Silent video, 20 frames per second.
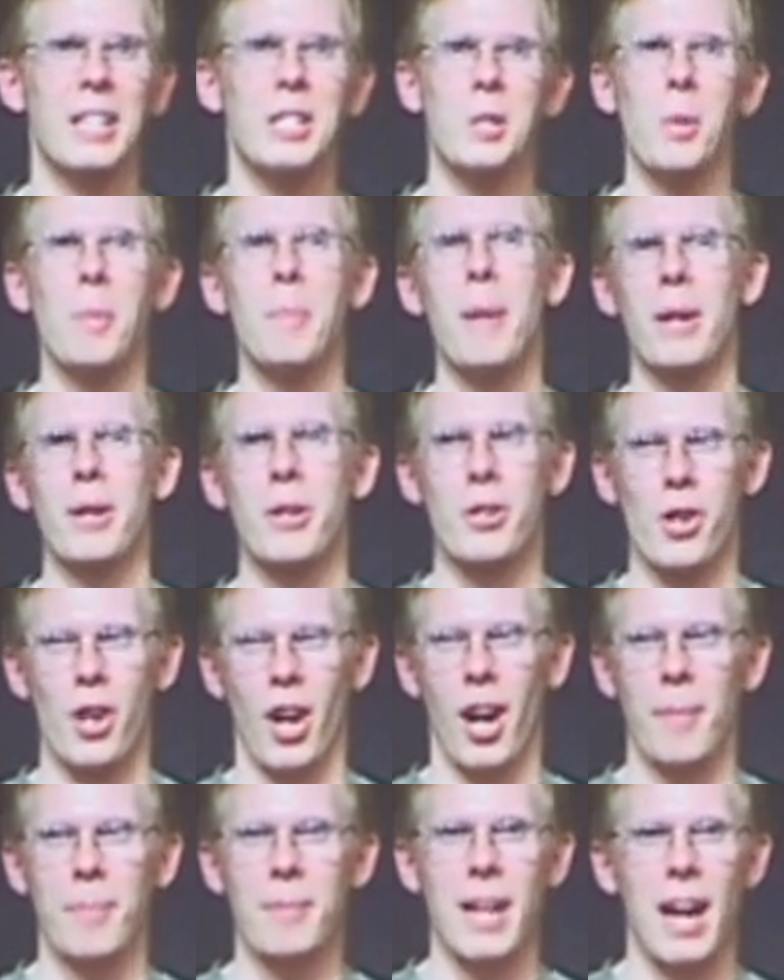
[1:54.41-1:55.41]
and I can do a
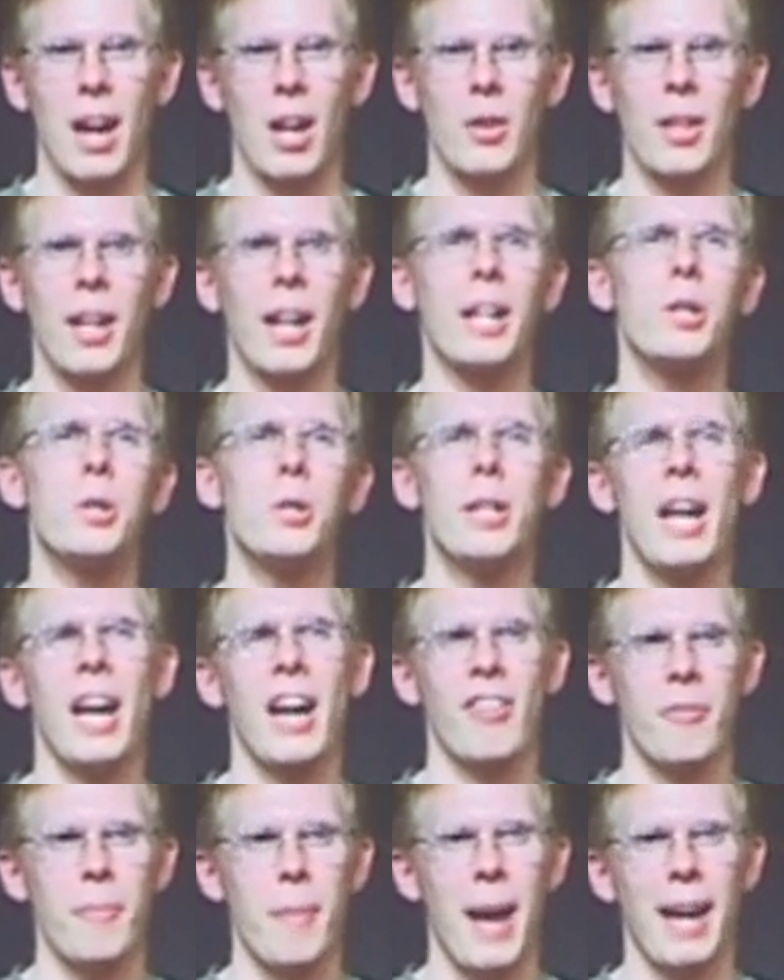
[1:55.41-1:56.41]
better job now than
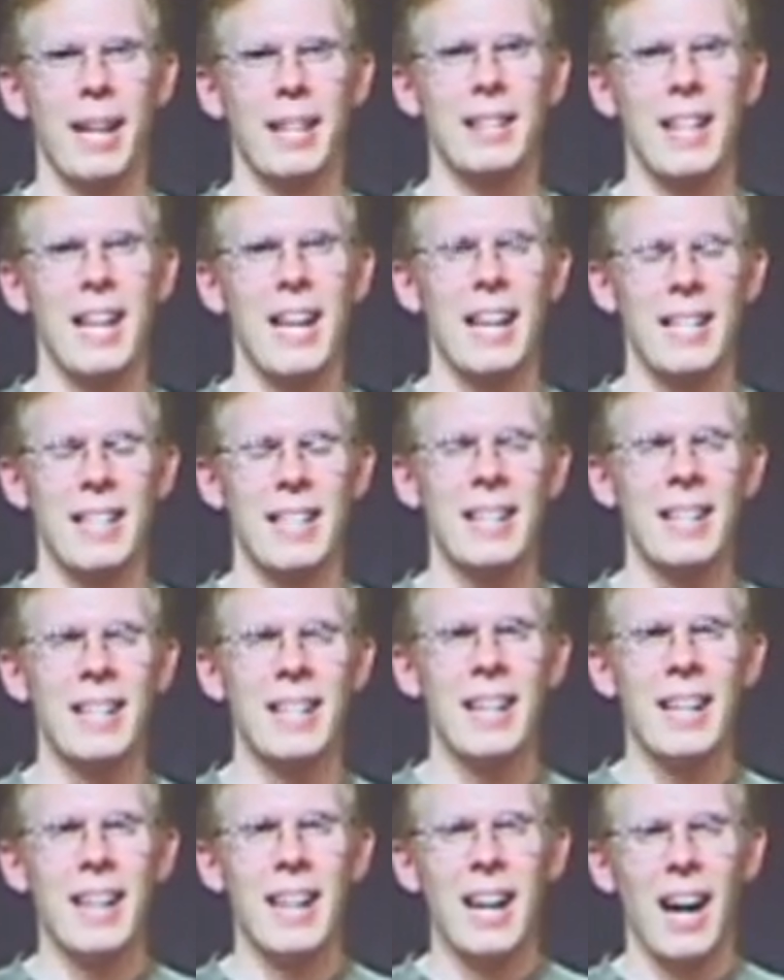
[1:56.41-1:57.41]
I could have back
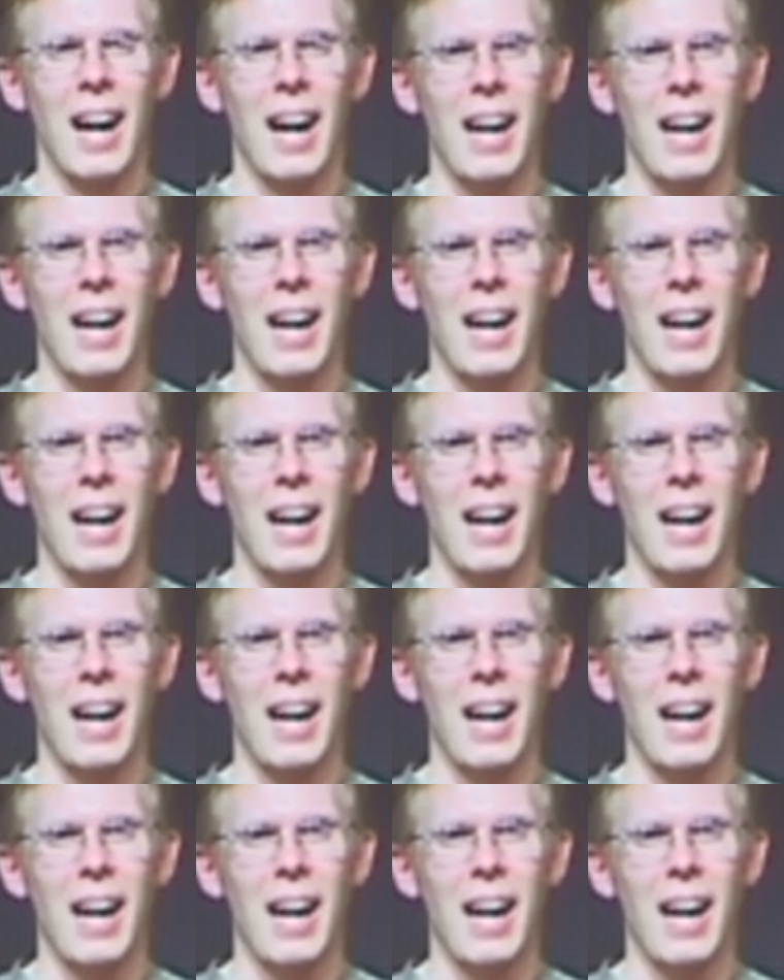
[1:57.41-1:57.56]
then.